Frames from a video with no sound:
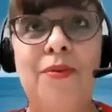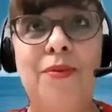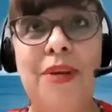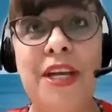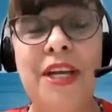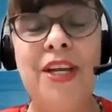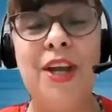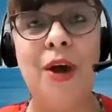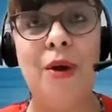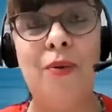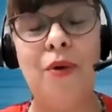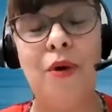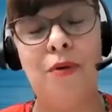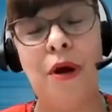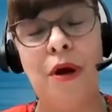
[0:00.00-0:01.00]
We
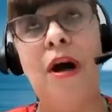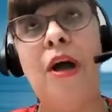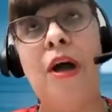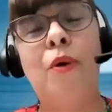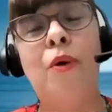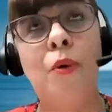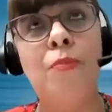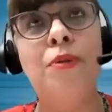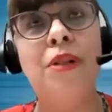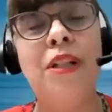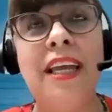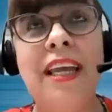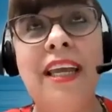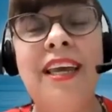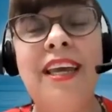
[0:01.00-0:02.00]
know,
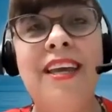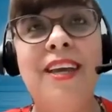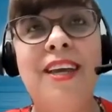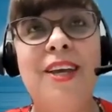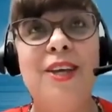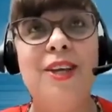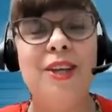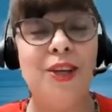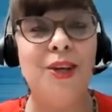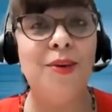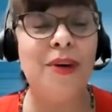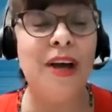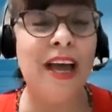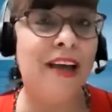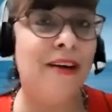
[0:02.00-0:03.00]
hopefully
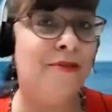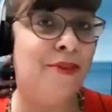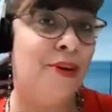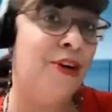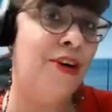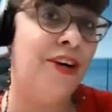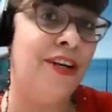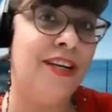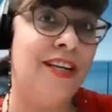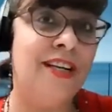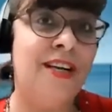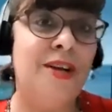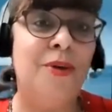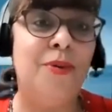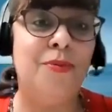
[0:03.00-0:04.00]
you have
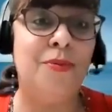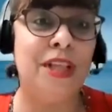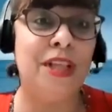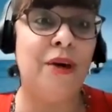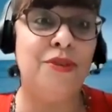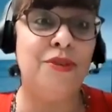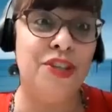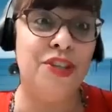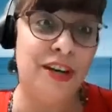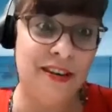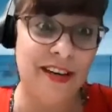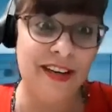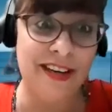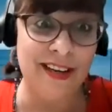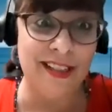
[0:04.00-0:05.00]
heard, without
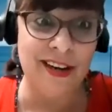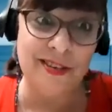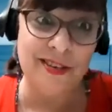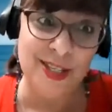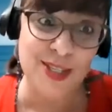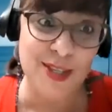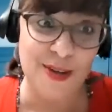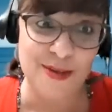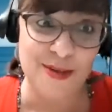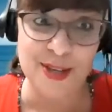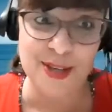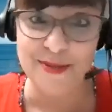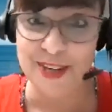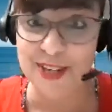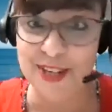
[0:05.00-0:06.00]
charity, there is no
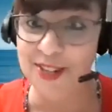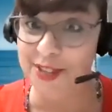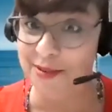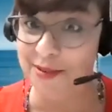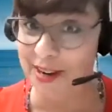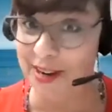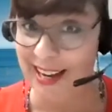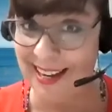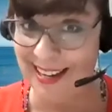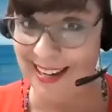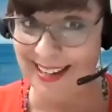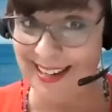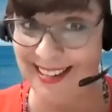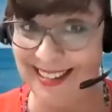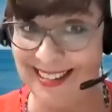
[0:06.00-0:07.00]
salvation, right?